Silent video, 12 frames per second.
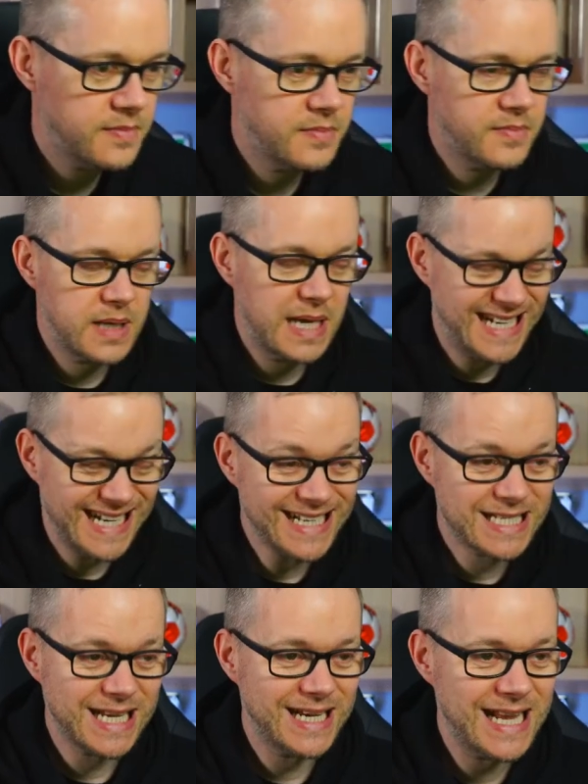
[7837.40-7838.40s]
It didn't
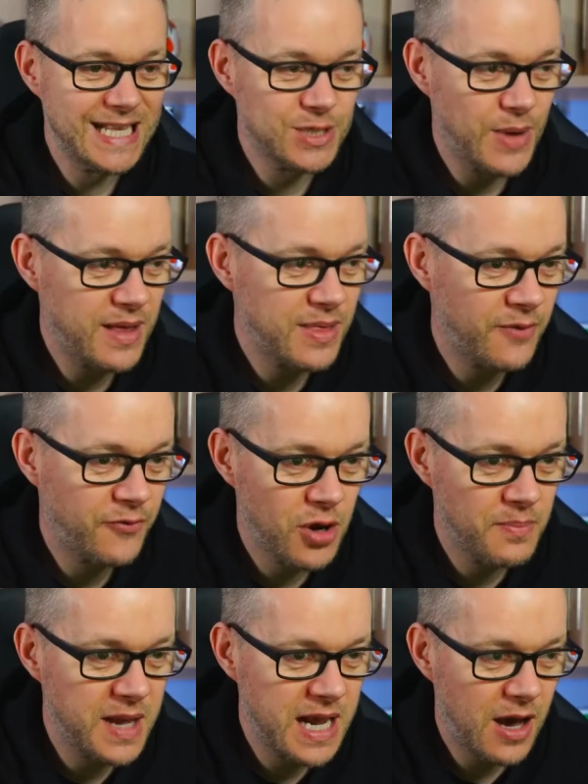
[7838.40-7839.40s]
turn into anything for a
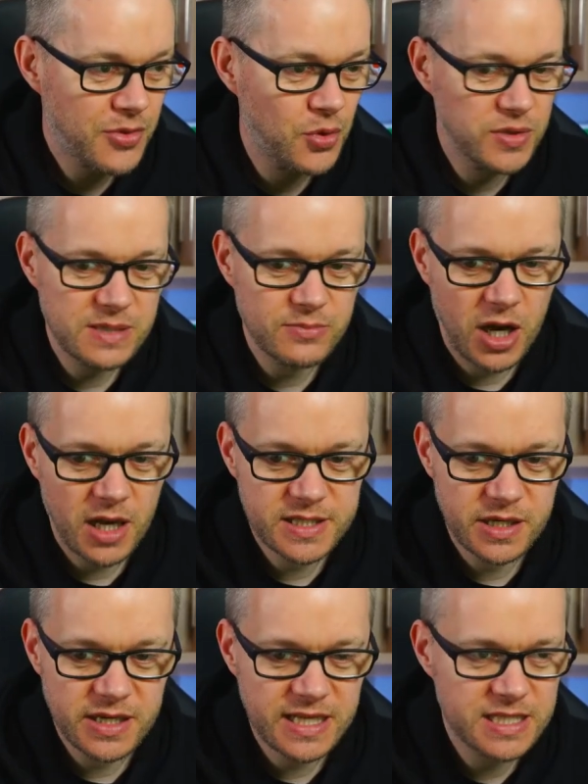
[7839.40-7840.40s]
minute. I thought it might
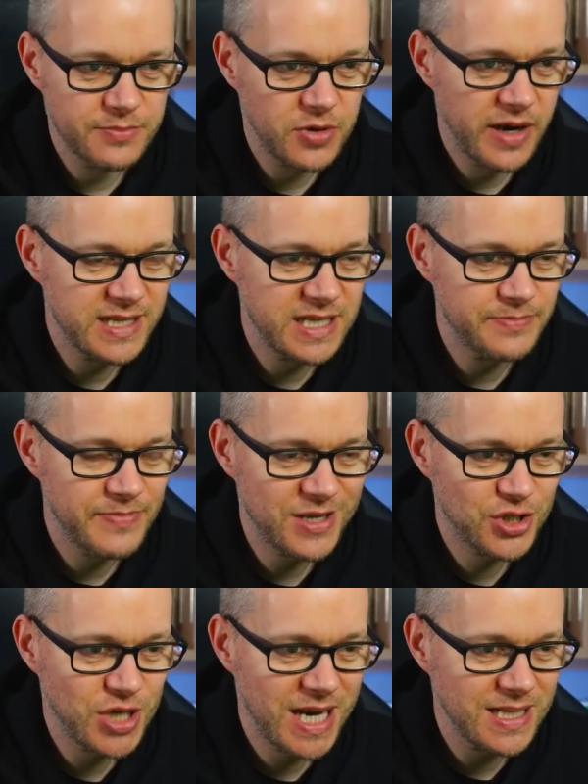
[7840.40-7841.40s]
turn into Brighton's best
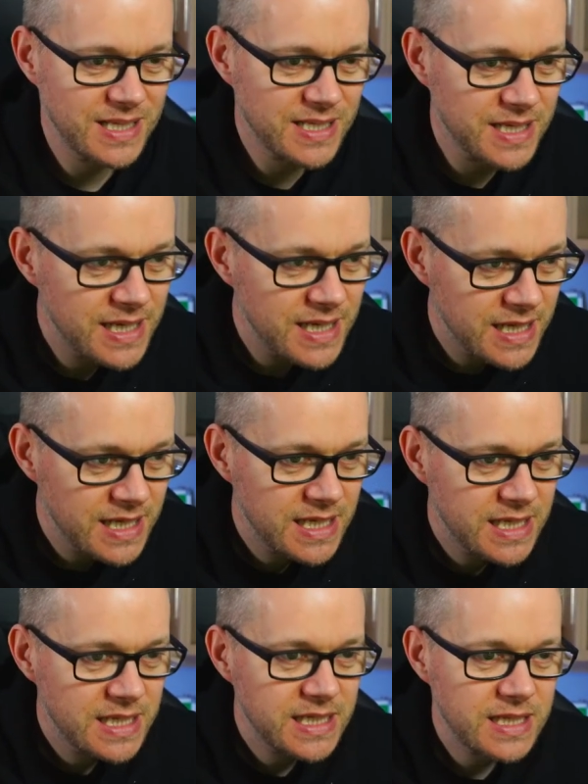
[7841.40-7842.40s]
chance.
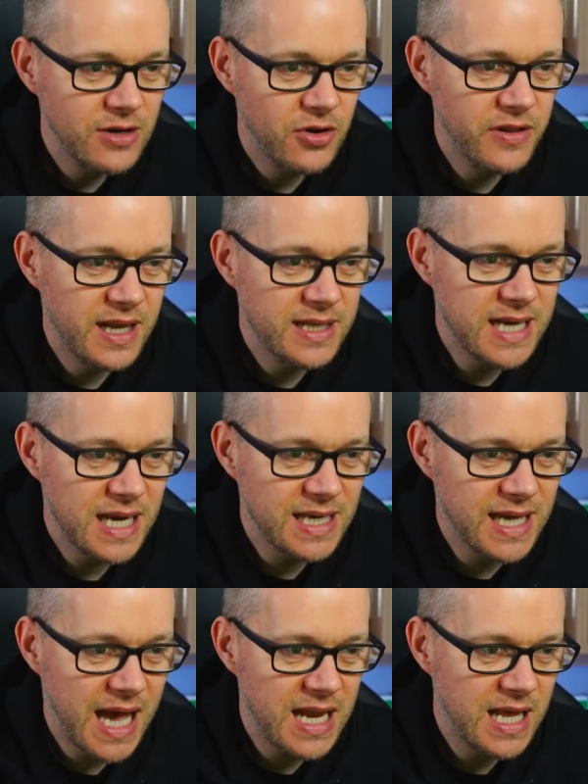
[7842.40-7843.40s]
They're on the attack
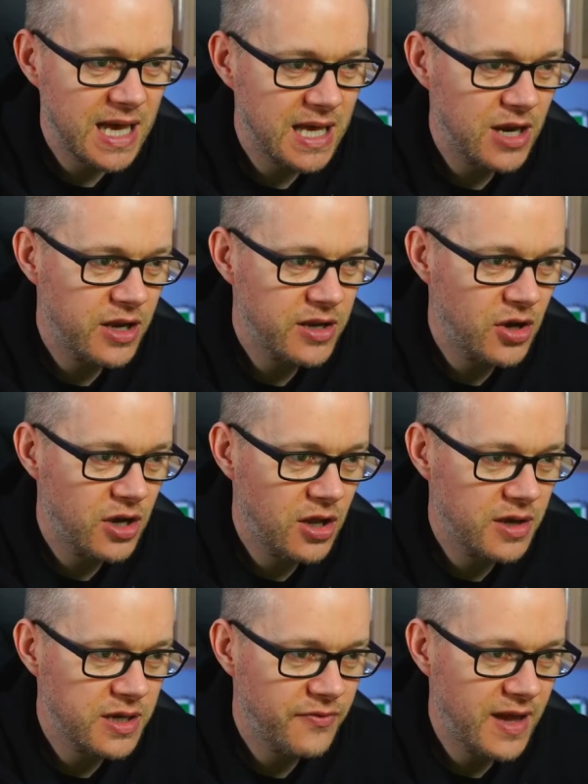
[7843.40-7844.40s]
again here. United have got a lot
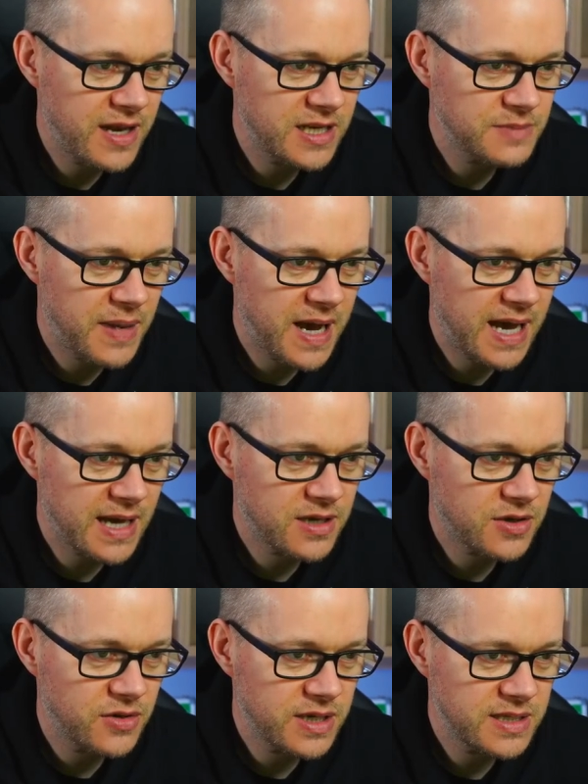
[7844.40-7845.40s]
of defenders back.
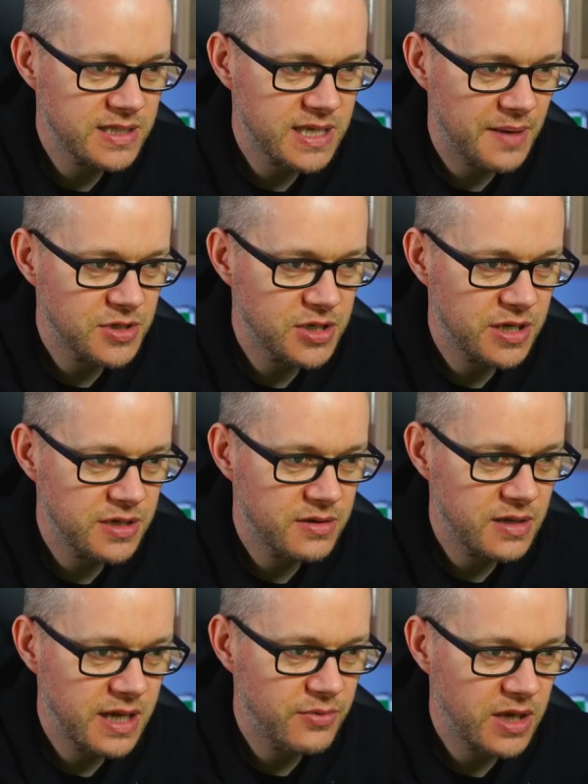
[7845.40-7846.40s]
Good interception.
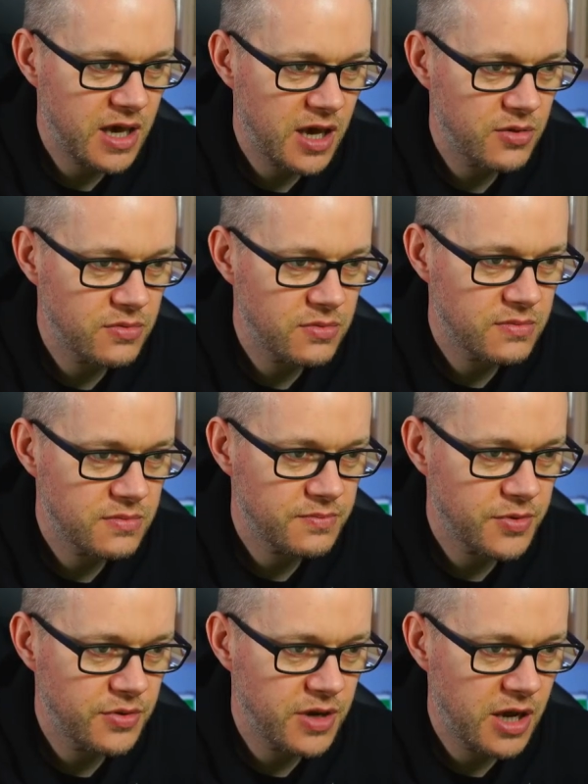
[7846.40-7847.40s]
There we go.
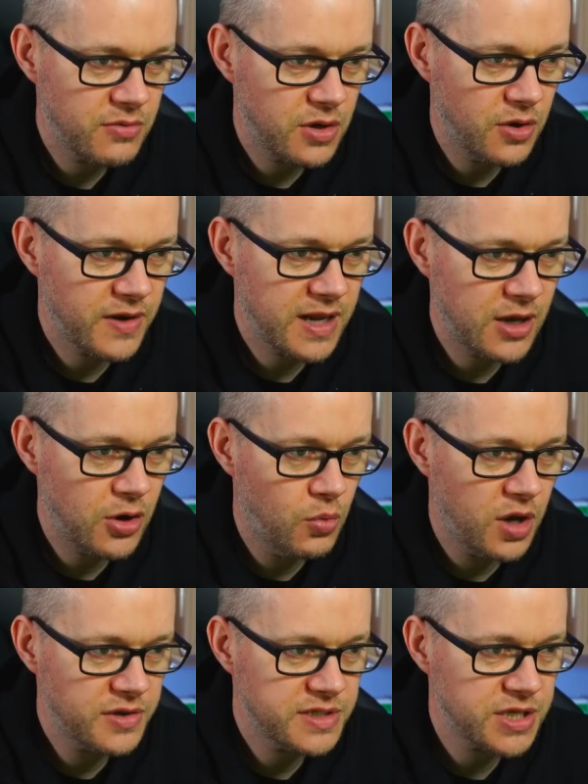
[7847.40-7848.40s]
Bruno, lovely little
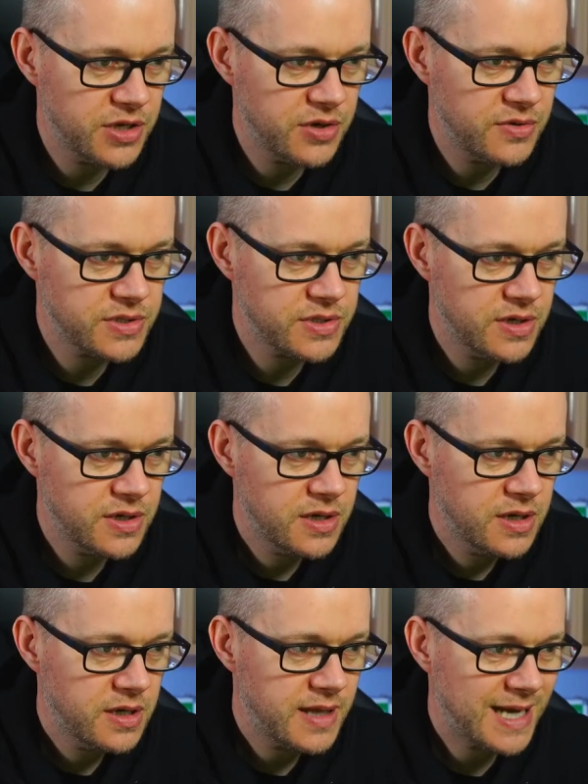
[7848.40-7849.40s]
one-twos.
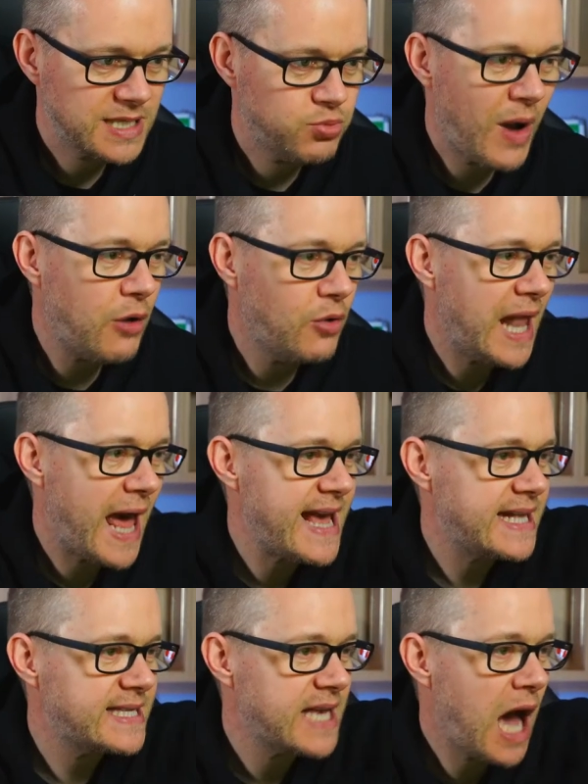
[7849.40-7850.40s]
That's well
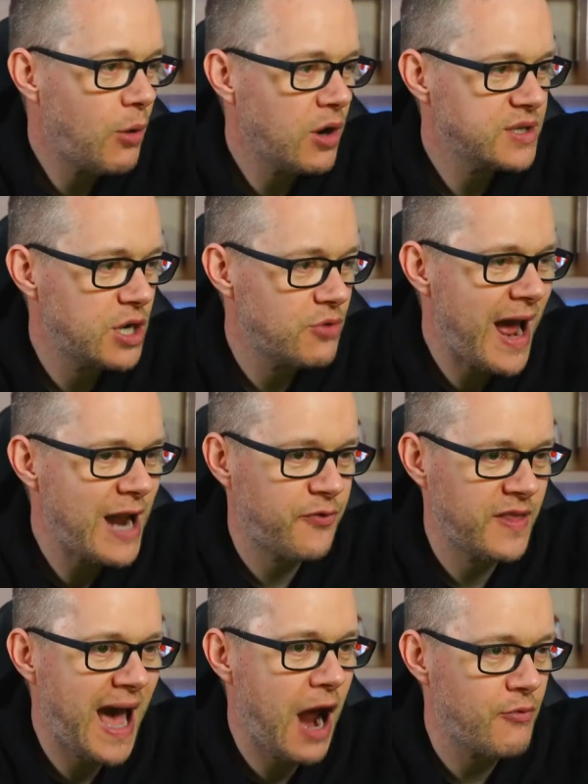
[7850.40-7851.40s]
late. I want a red for
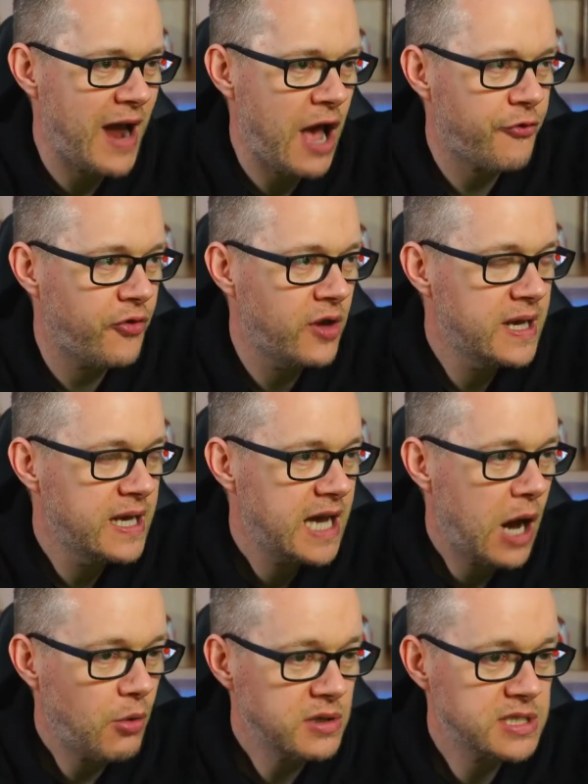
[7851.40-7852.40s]
that, ref.
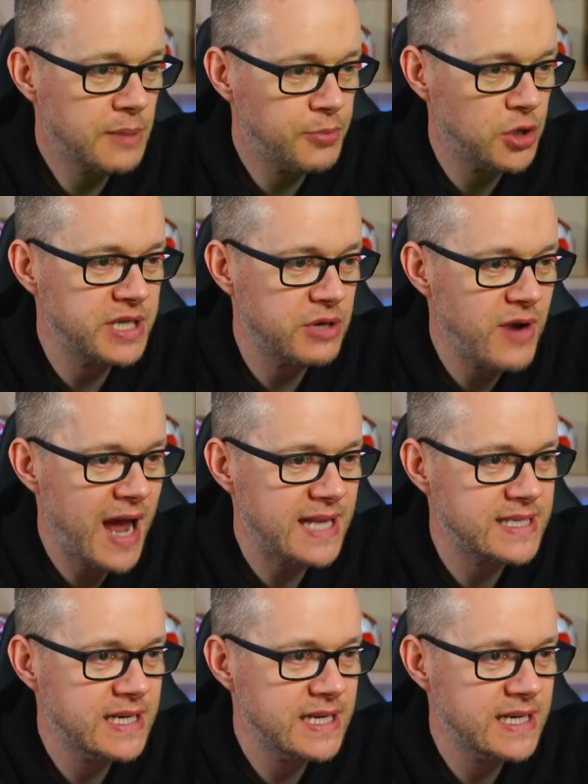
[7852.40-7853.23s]
I want a bloody red.